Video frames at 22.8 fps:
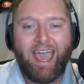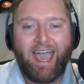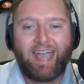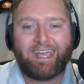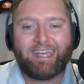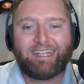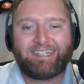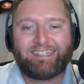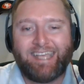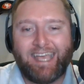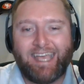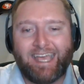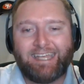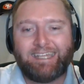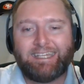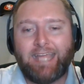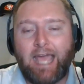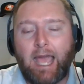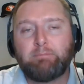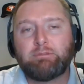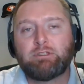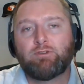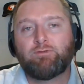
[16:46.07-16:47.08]
and get 10
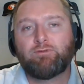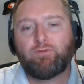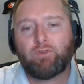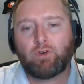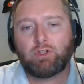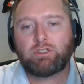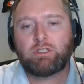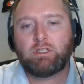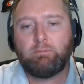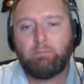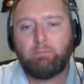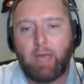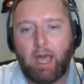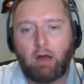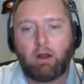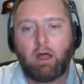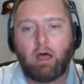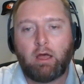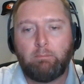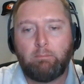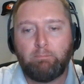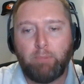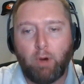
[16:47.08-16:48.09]
times your first amount
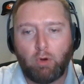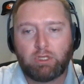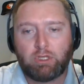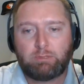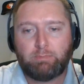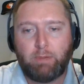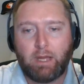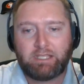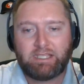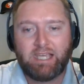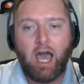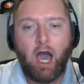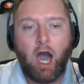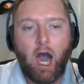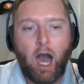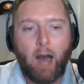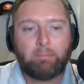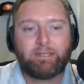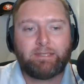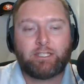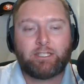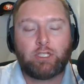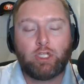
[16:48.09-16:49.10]
in bonus bets
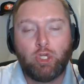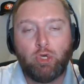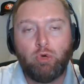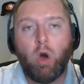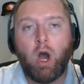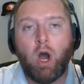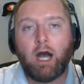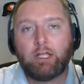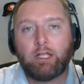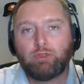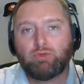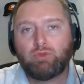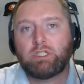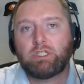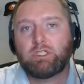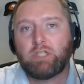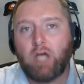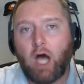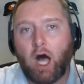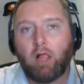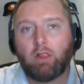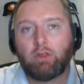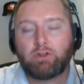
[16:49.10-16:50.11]
up to
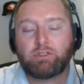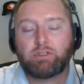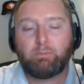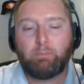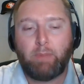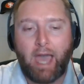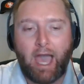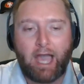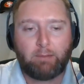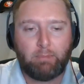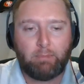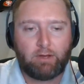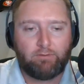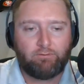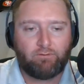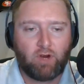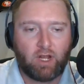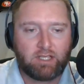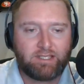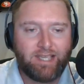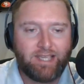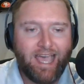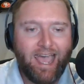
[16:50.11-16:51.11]
$200 back, my
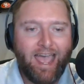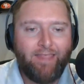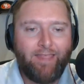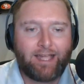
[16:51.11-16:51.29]
friends.